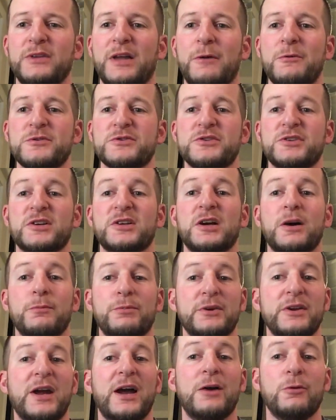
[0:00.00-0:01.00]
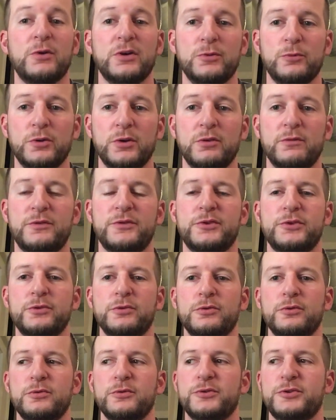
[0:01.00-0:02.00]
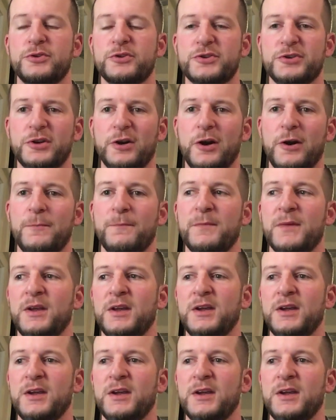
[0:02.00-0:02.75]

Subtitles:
that was the company I went with to start.